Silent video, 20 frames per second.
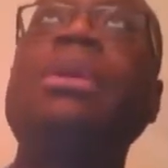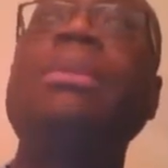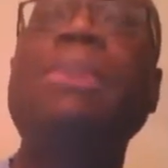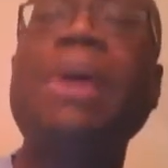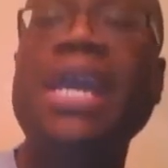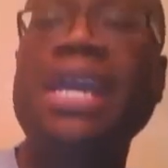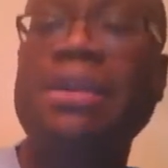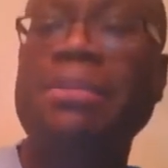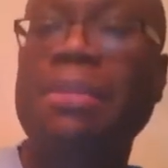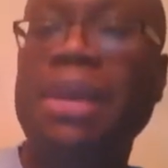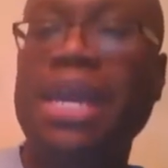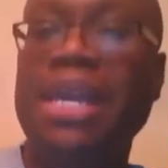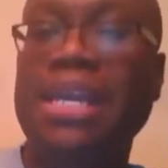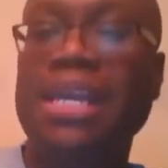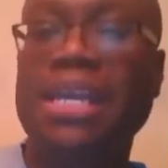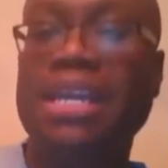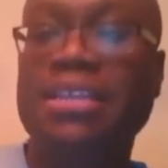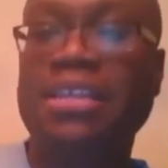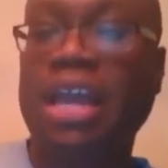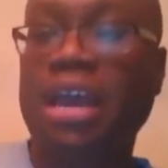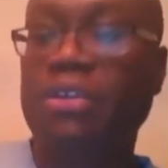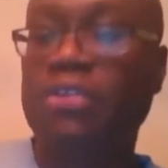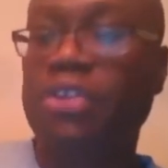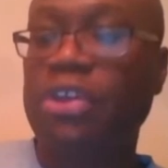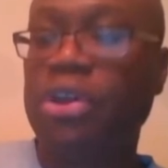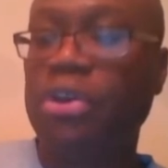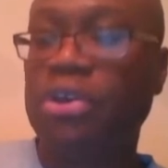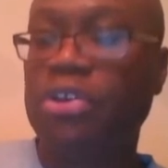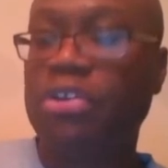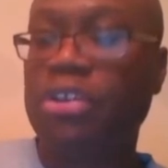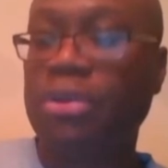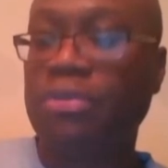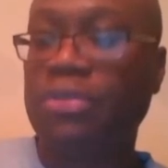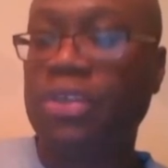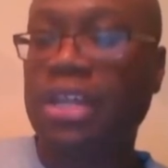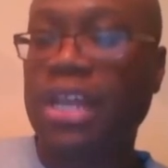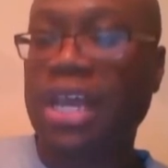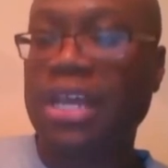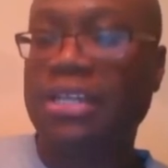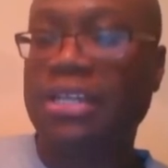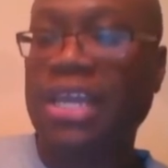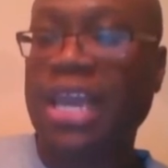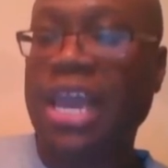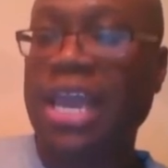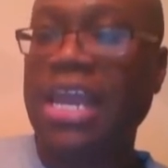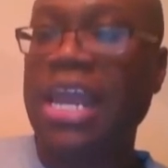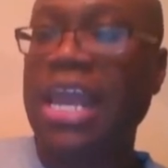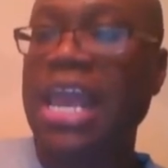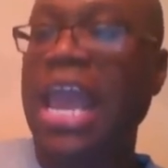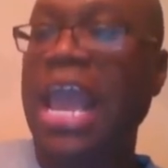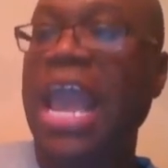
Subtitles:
Peyton Manning is out there or something like that,